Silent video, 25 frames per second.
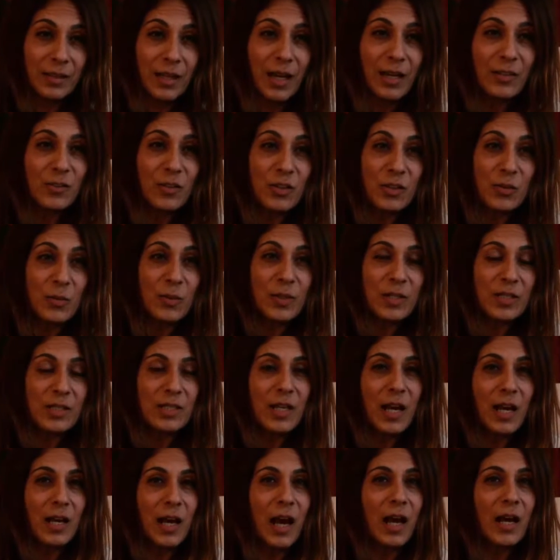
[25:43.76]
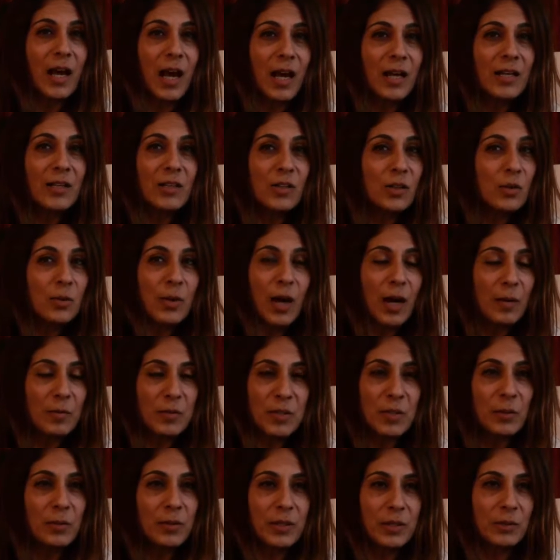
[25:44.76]
I just want to say, you're
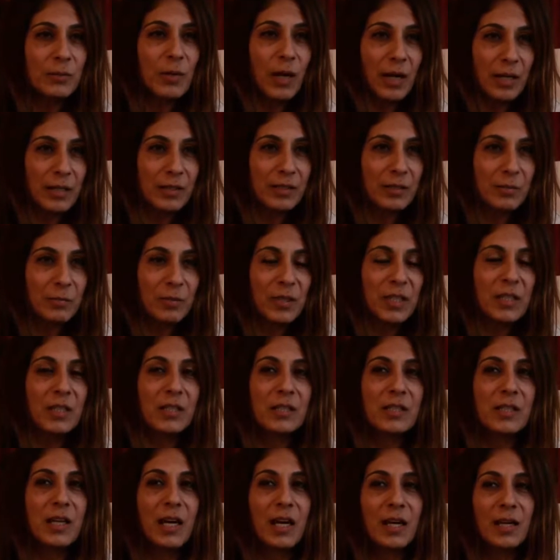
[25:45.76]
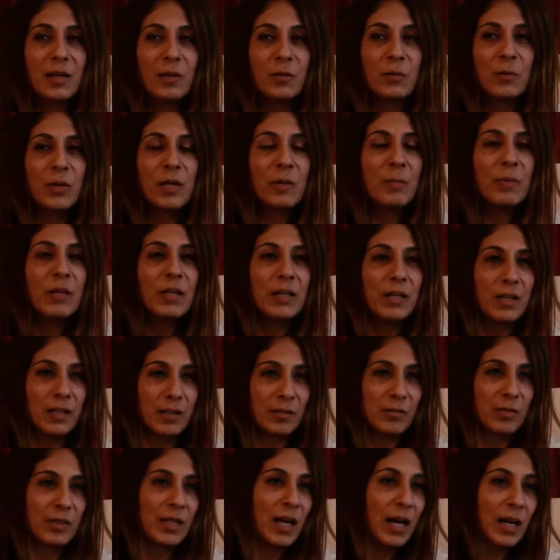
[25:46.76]
absolutely right, because we
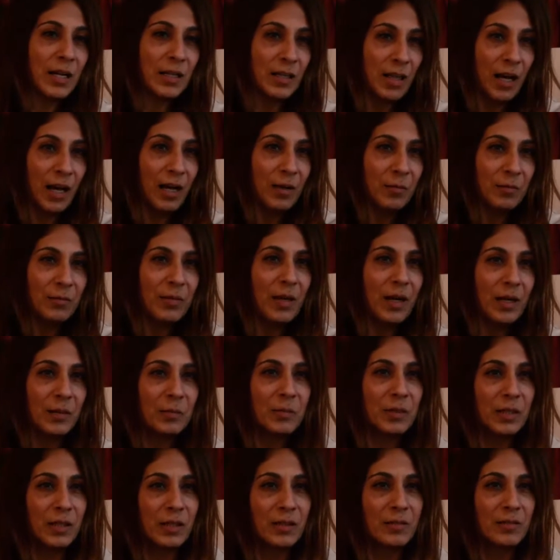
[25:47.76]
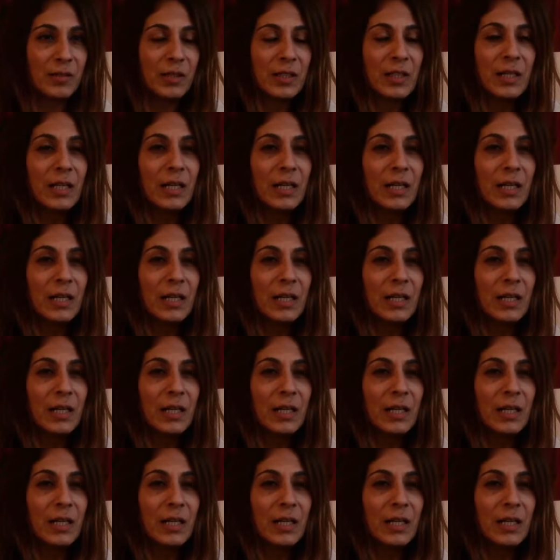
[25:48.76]
believe, and I believe,